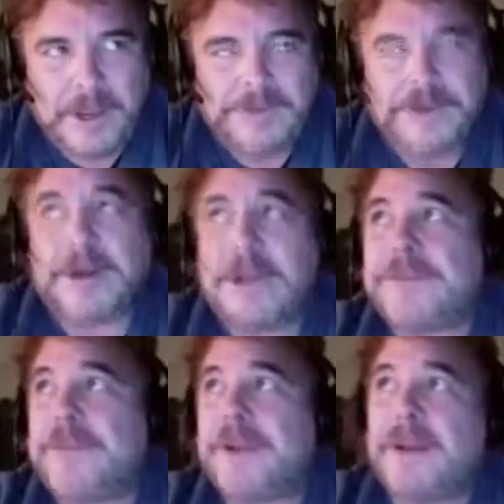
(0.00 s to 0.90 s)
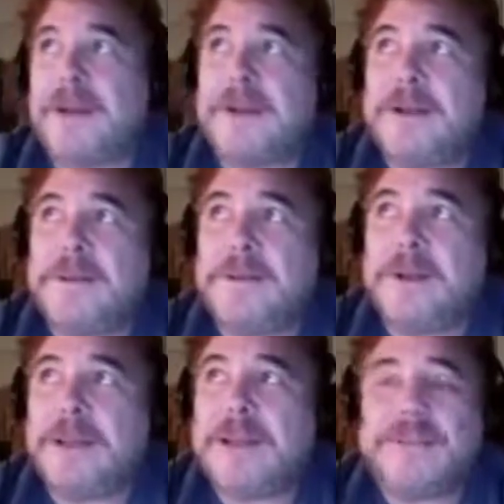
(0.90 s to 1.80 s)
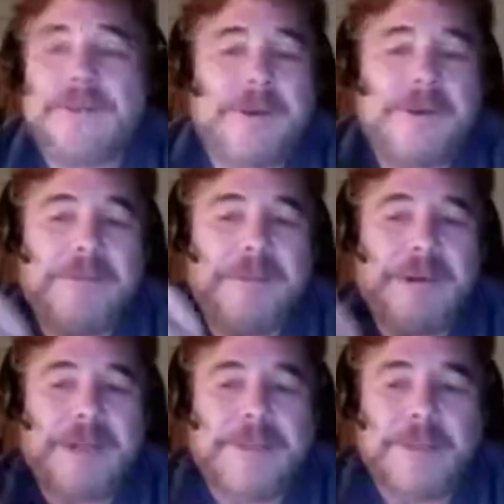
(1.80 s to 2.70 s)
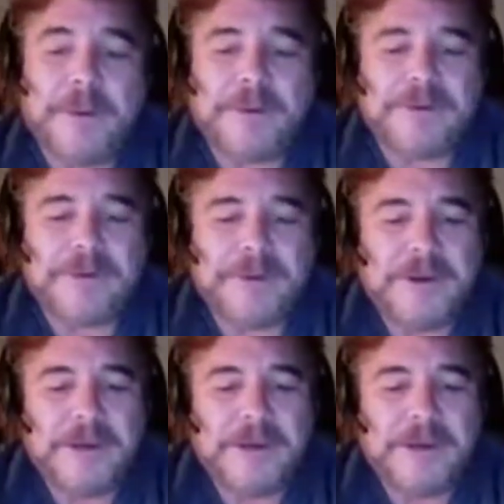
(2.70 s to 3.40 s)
Sure. It's well, actually, you can get the books,